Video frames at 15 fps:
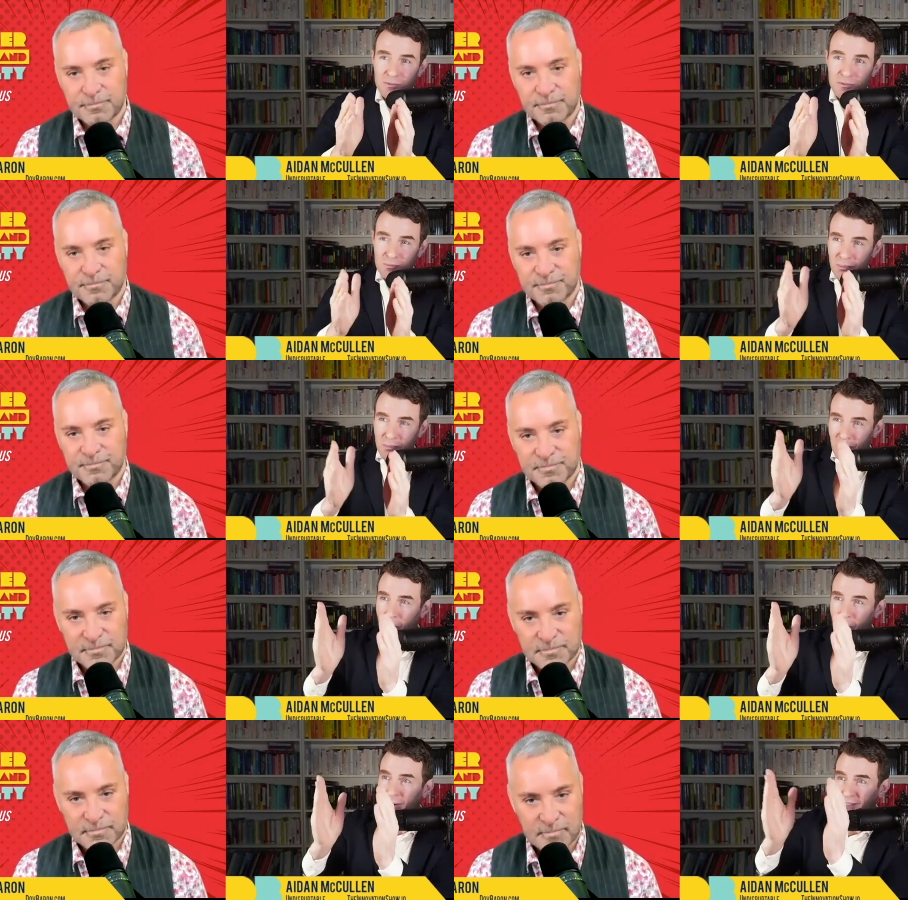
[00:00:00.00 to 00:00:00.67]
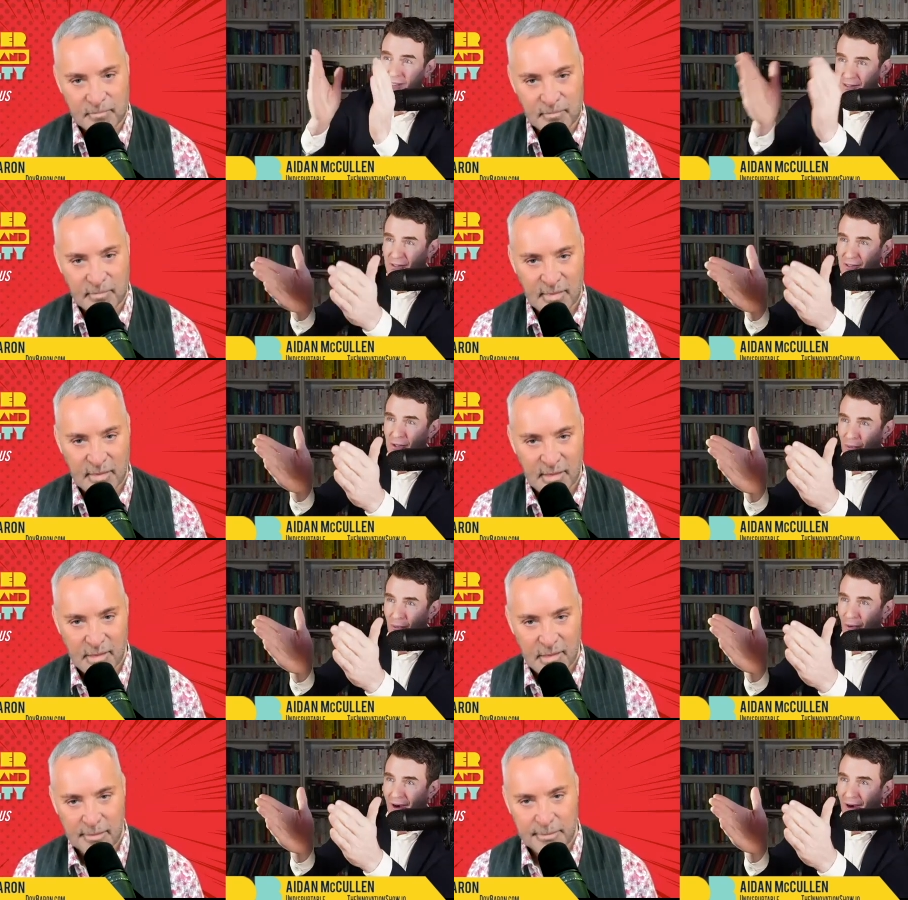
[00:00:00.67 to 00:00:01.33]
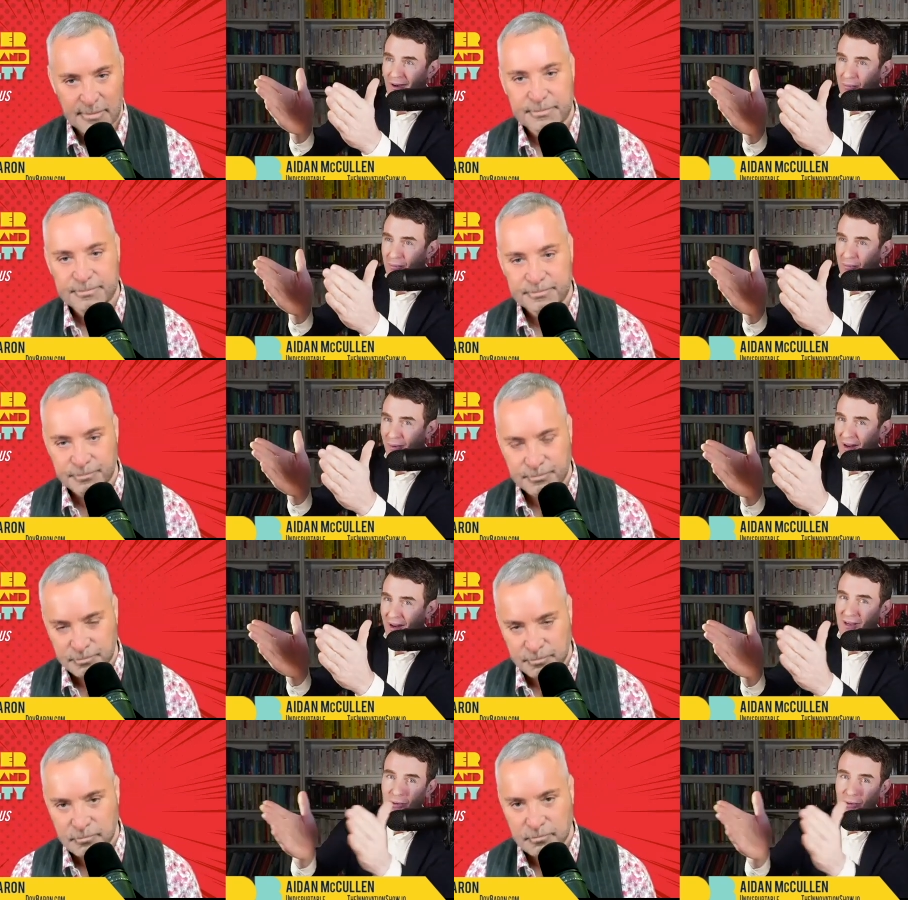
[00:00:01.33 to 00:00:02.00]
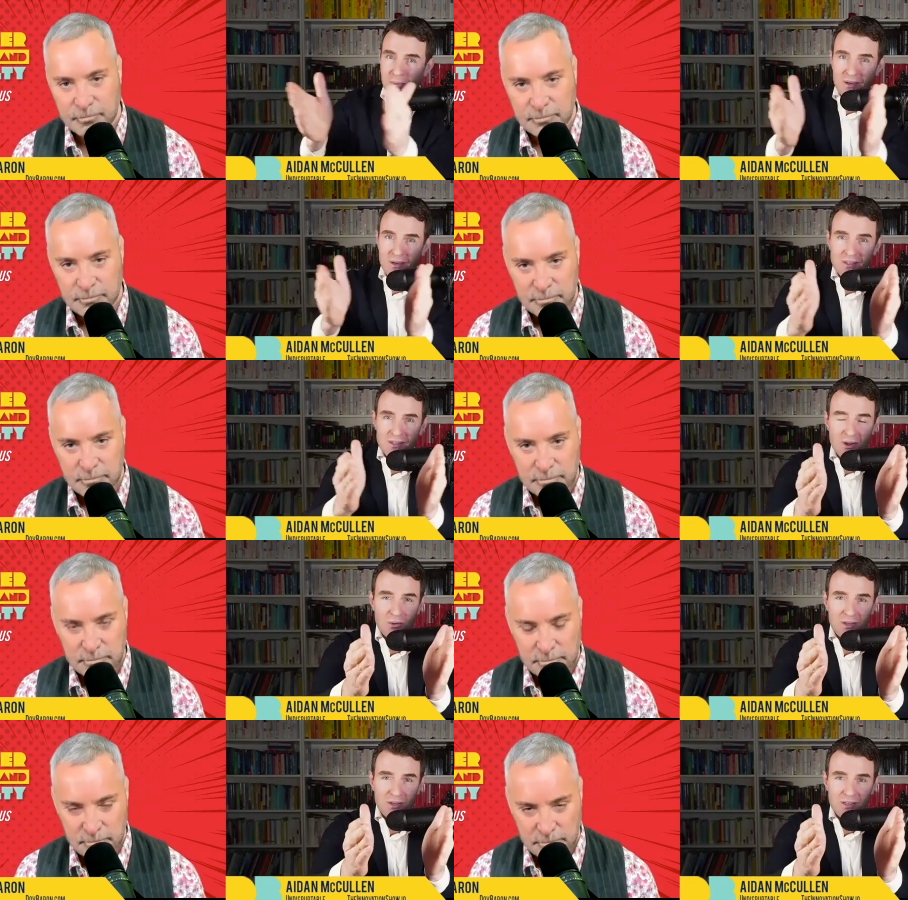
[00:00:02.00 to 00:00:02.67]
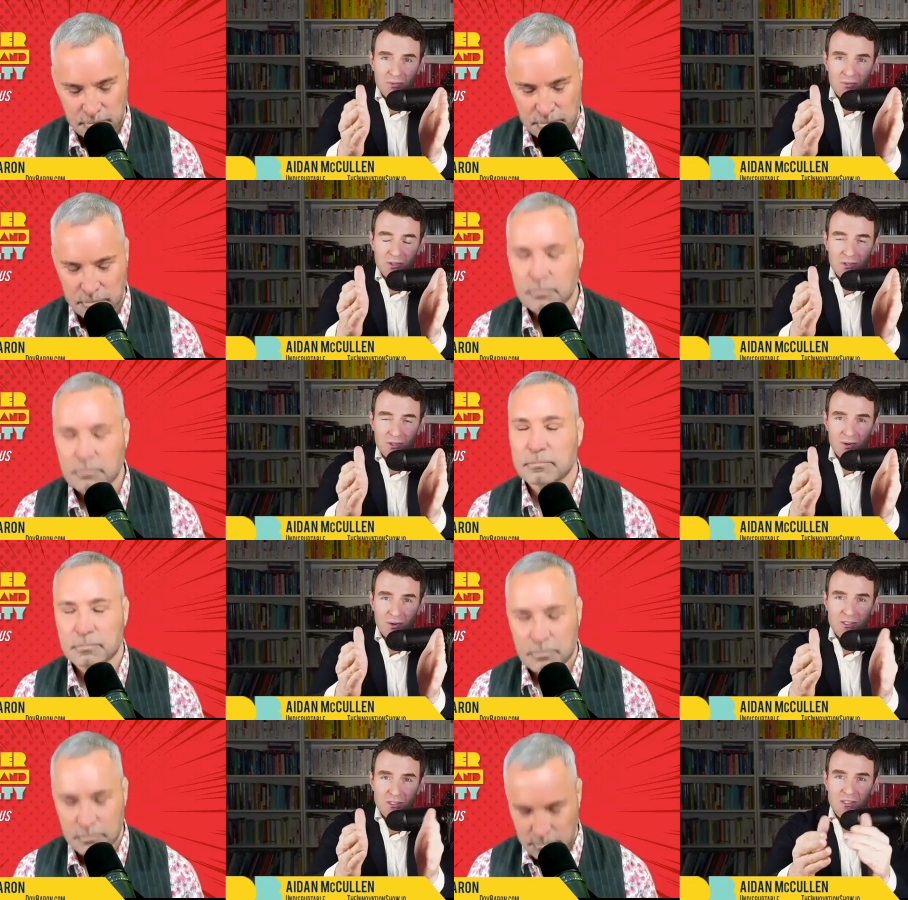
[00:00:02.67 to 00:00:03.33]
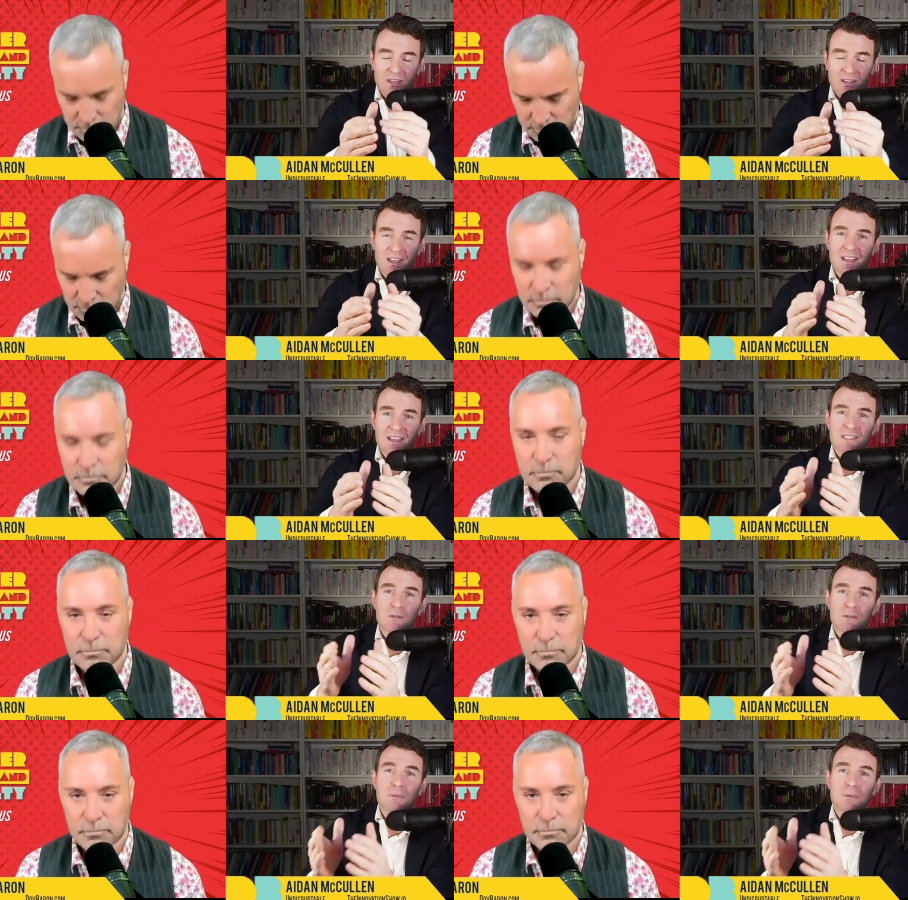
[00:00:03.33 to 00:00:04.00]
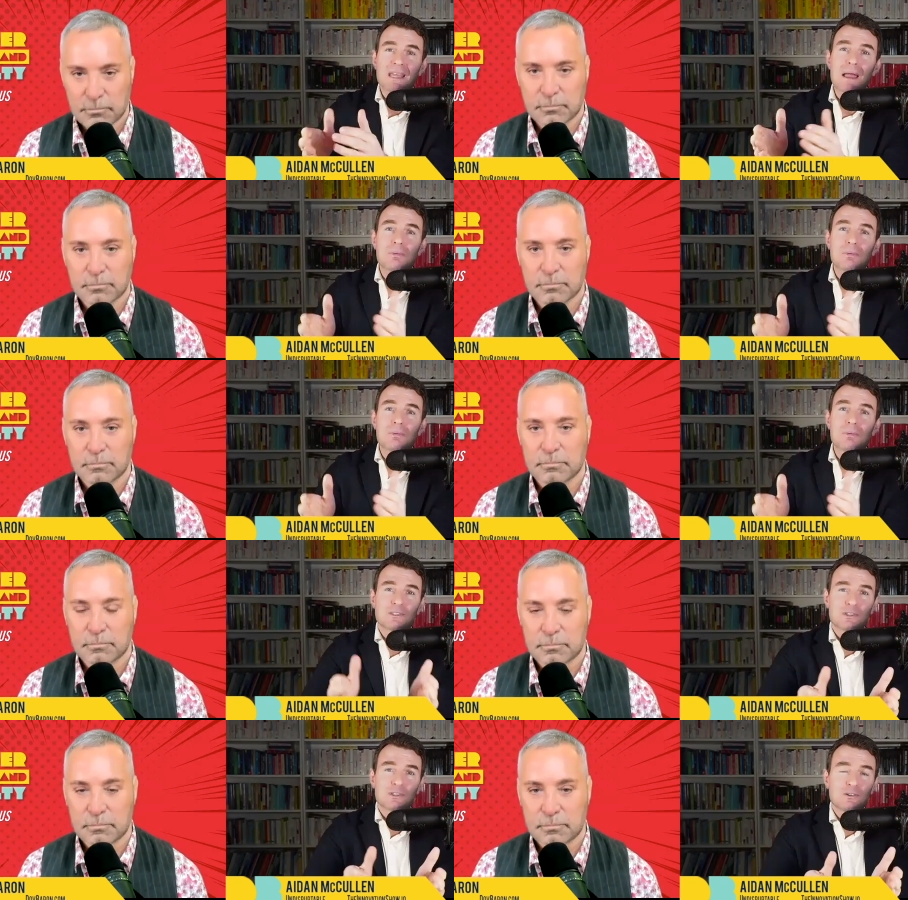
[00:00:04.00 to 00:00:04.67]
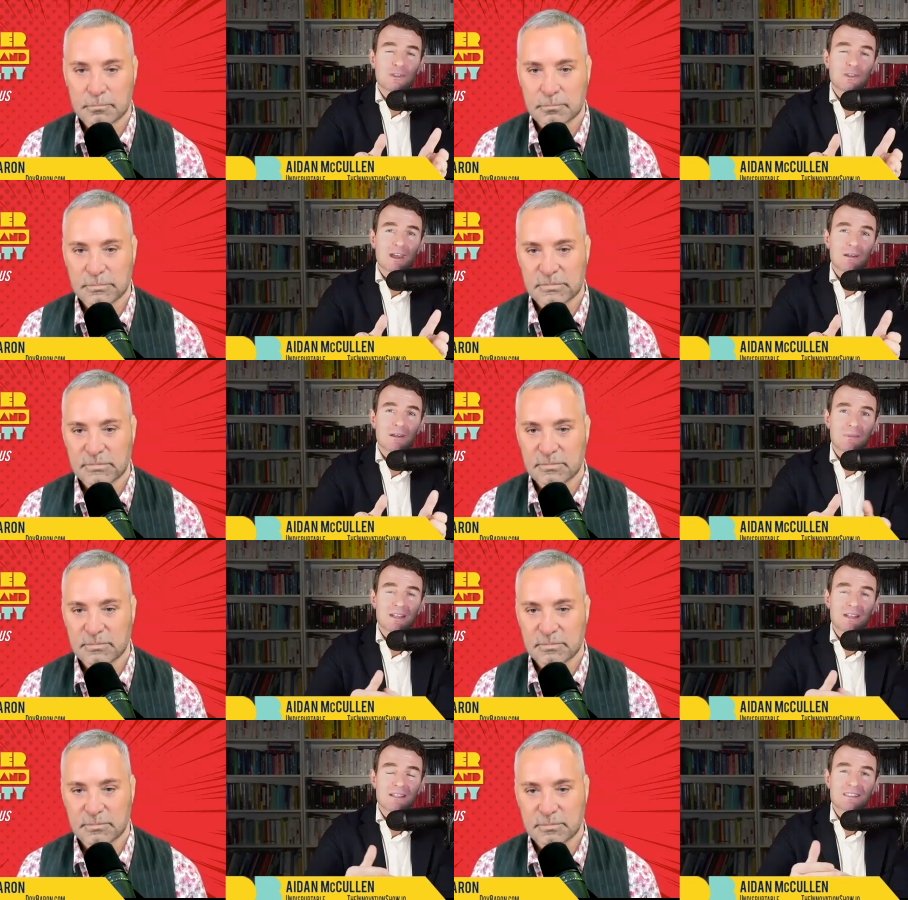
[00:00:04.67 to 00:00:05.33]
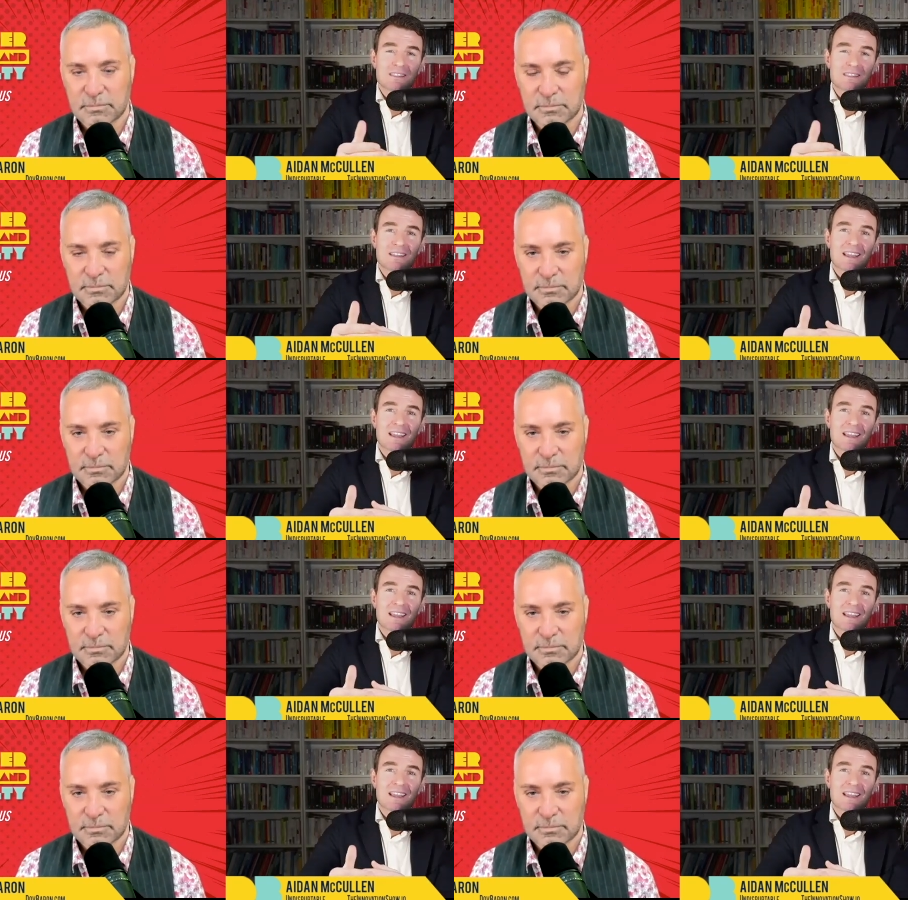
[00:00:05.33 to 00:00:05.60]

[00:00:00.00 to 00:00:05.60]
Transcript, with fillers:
Speaker 1: pointed somewhere, but end up in a totally different direction. To be able to do that means an